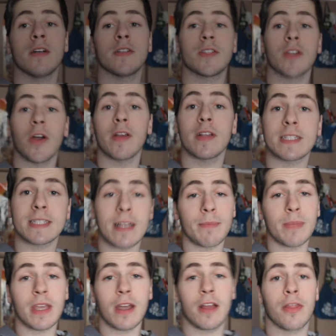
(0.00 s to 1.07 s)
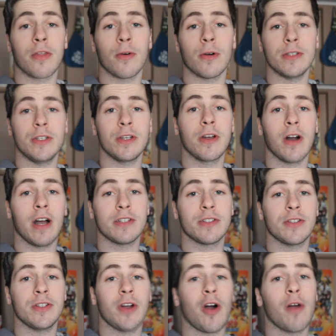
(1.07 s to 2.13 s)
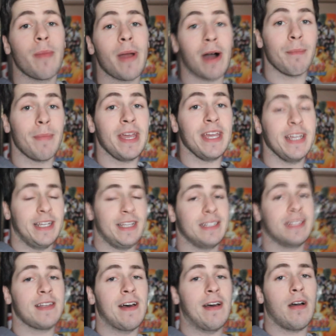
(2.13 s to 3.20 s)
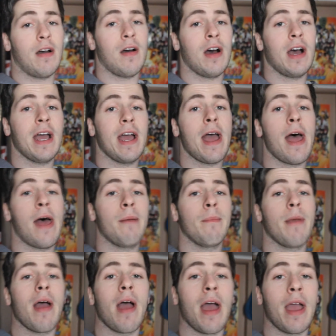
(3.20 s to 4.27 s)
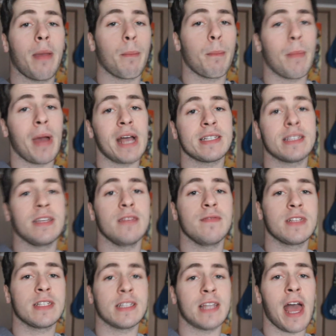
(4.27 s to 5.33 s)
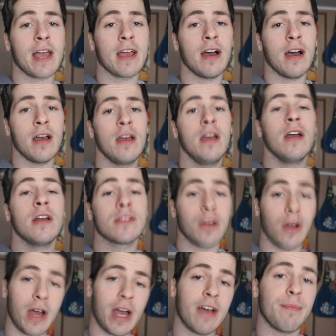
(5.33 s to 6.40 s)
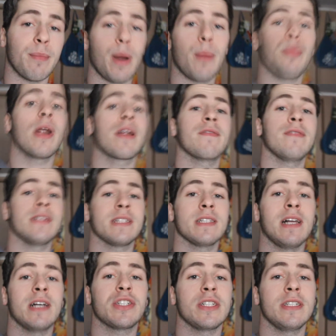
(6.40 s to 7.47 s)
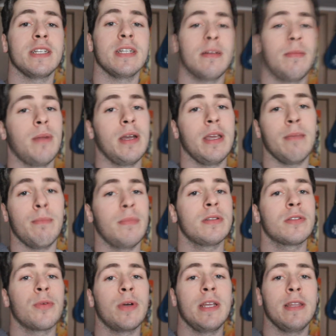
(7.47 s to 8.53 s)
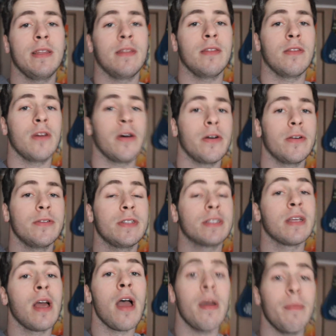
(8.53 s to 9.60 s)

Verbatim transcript: So something I thought you guys should know about me is that I am a massive snacker. So I have my breakfast, lunch and dinner, but in between those